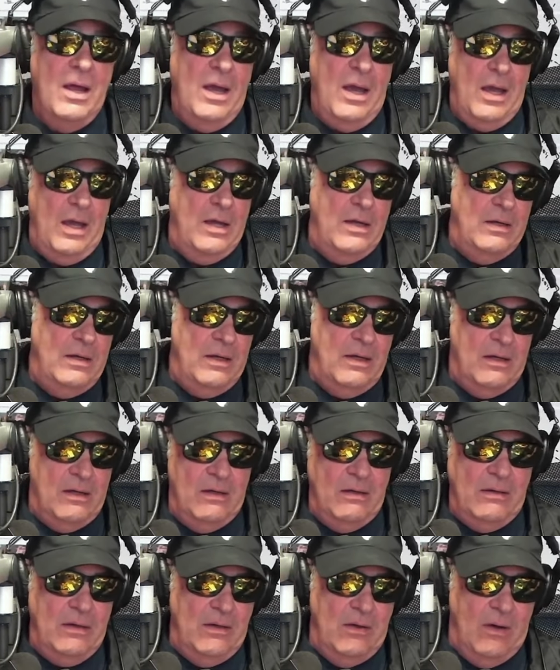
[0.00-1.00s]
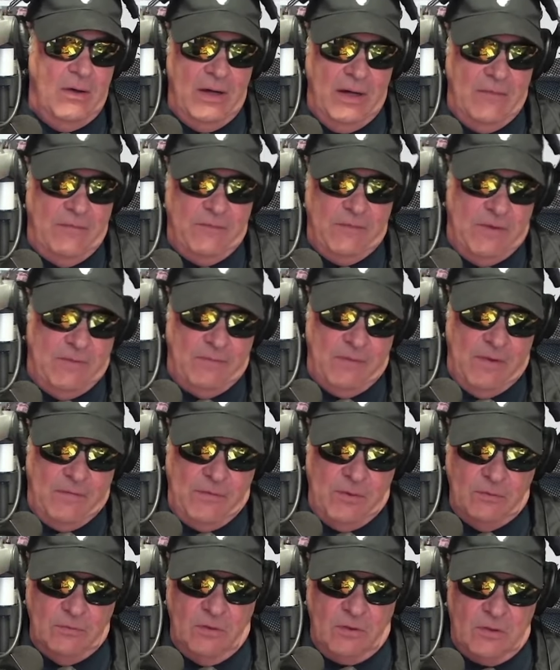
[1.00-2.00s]
And, you know, and if
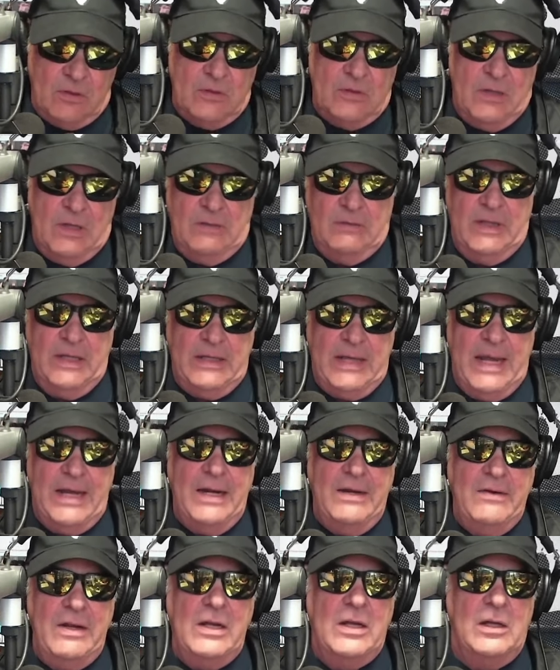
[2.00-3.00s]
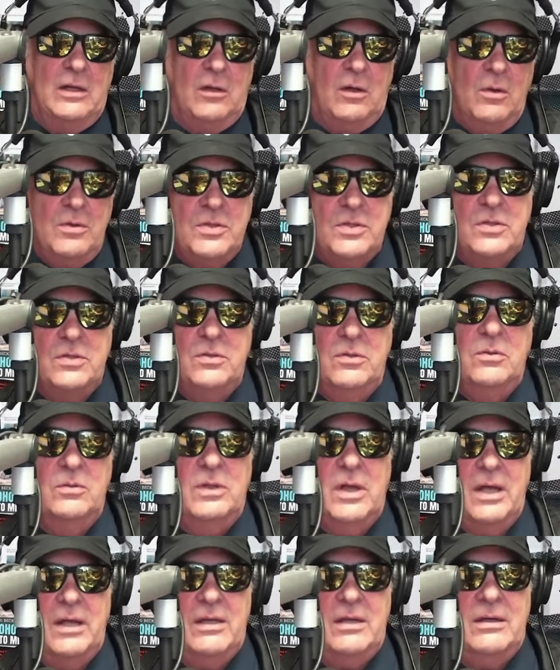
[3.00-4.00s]
you look like anything close to
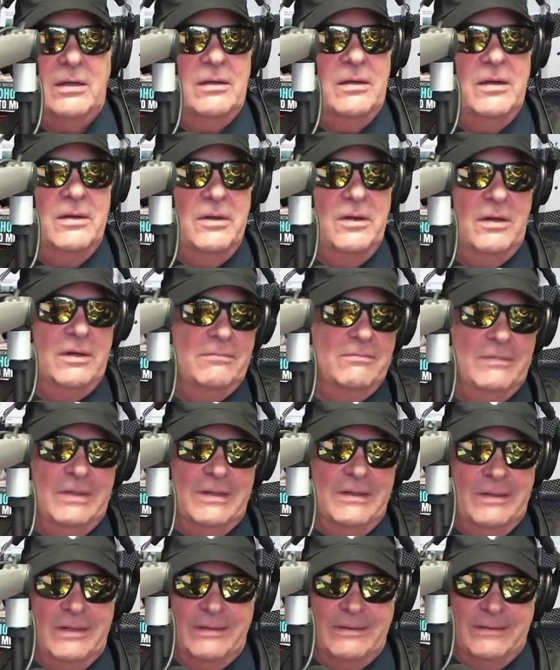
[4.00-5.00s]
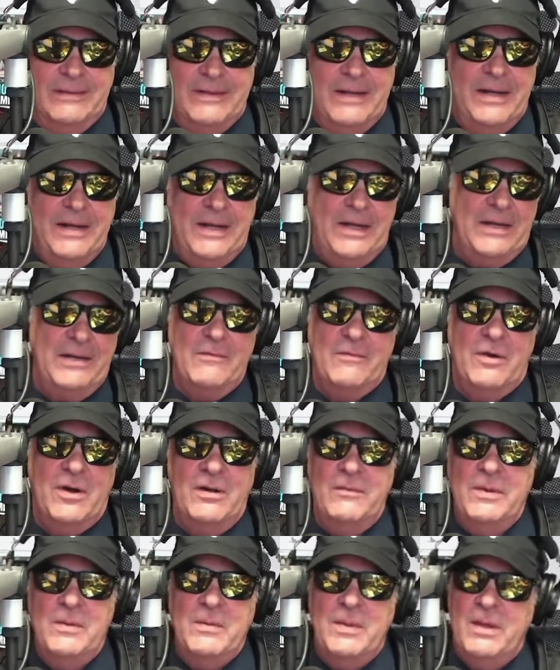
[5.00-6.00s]
like an idiot in front
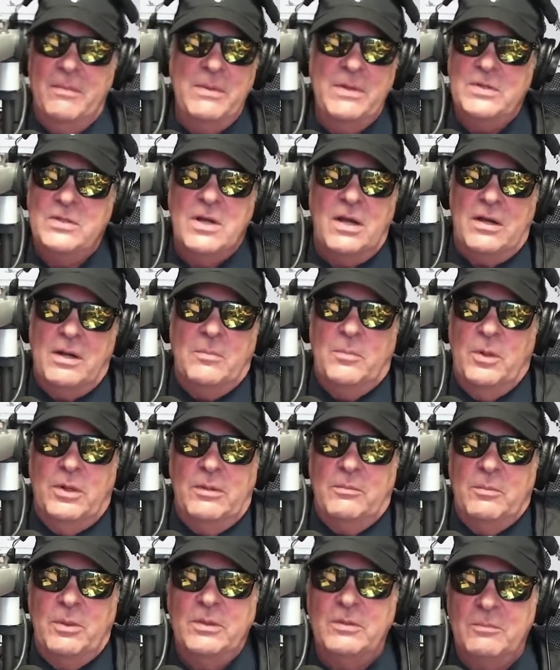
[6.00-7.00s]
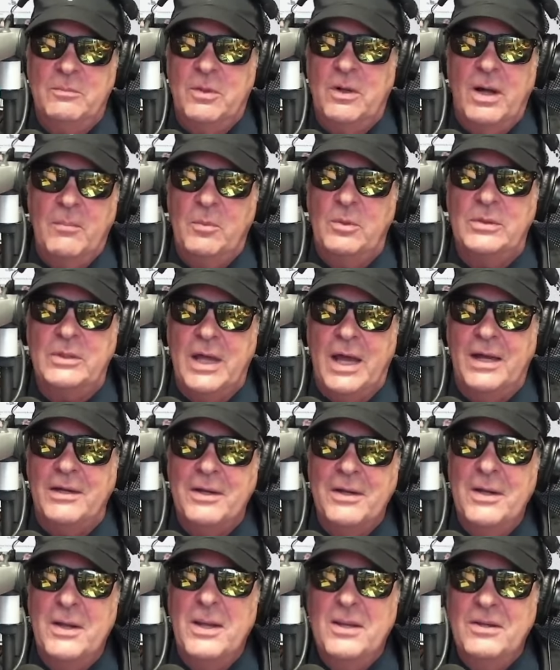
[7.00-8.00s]
of him, he's not going to put up with that.
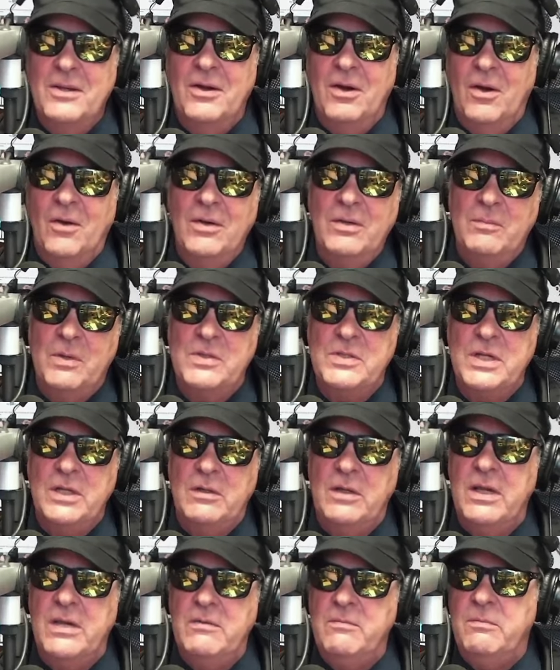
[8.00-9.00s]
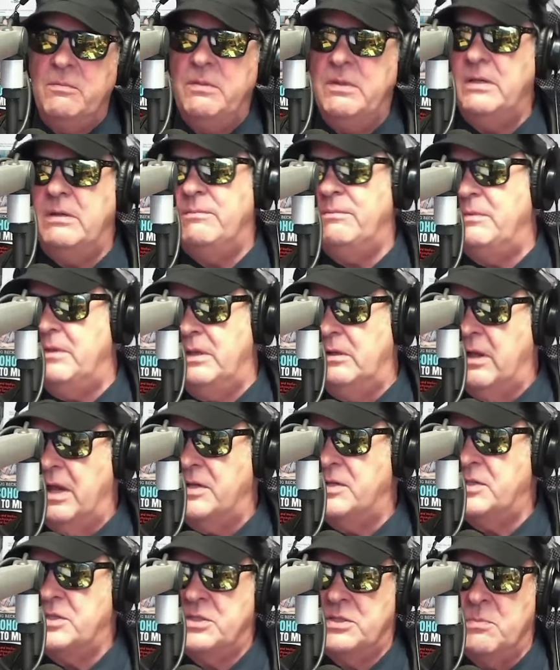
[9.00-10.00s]
Yeah. You know, because he
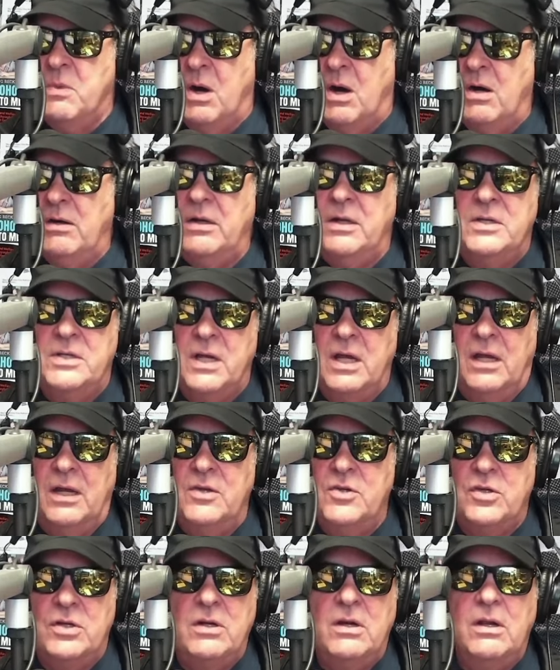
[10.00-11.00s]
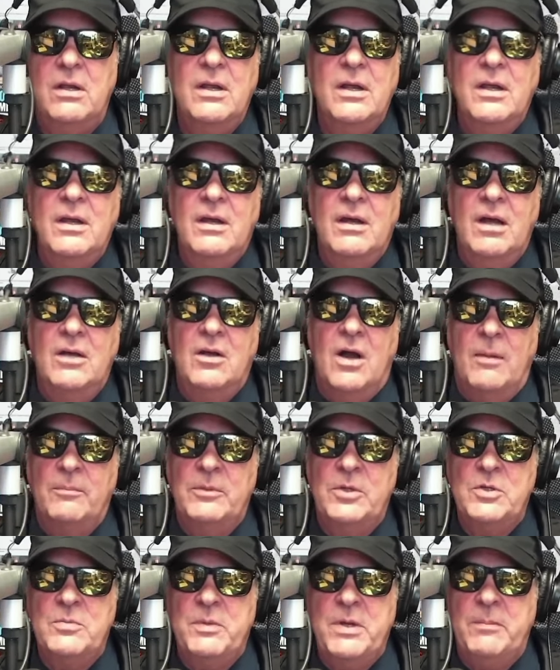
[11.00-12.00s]
likes smart, intelligent,
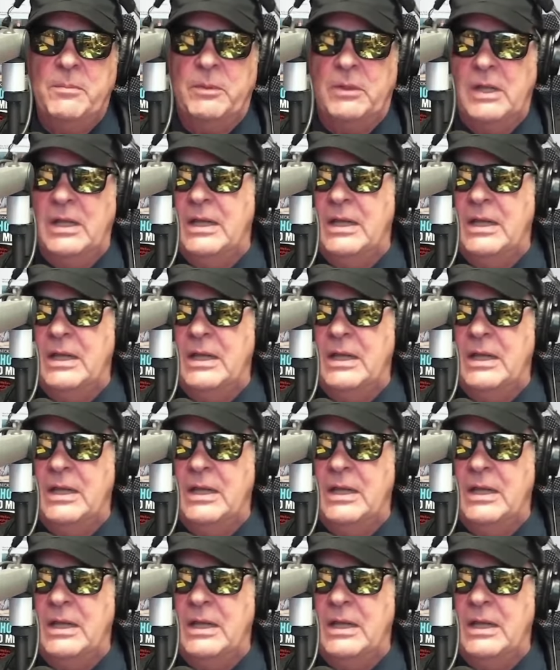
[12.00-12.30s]
accomplished people.